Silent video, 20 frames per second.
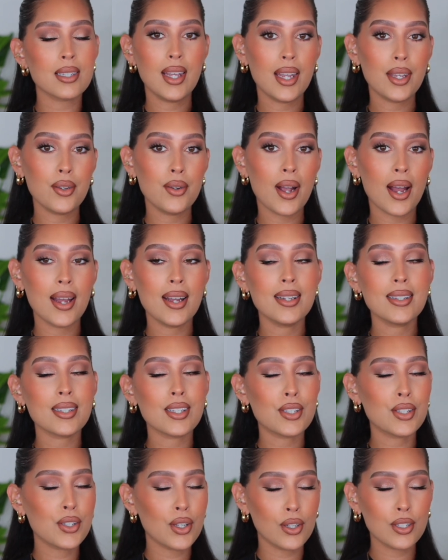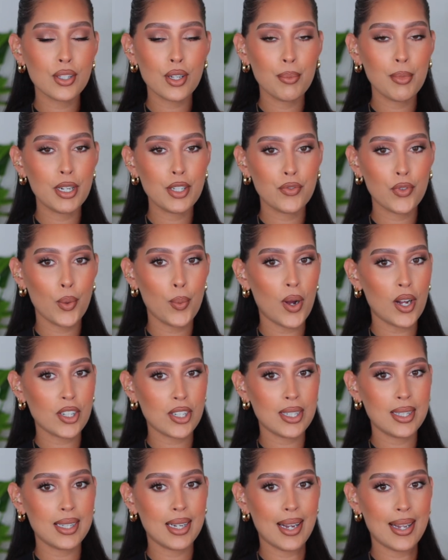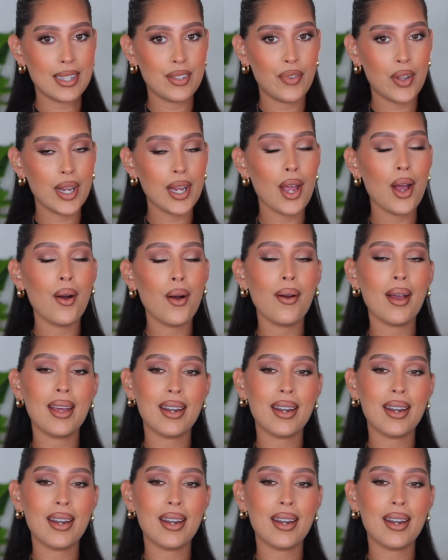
Thank you guys so, so much for watching today's video,